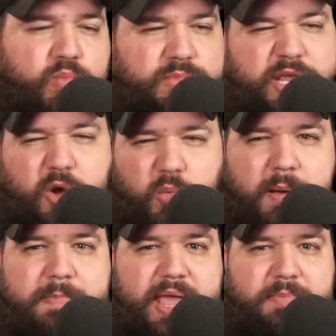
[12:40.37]
you know,
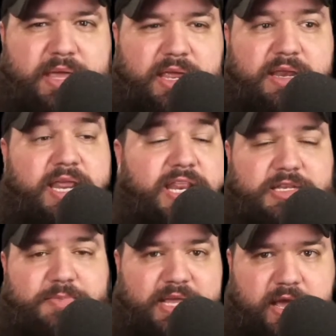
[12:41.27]
what may be needing
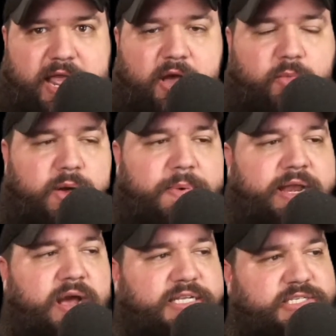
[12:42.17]
to be cut out and what might not.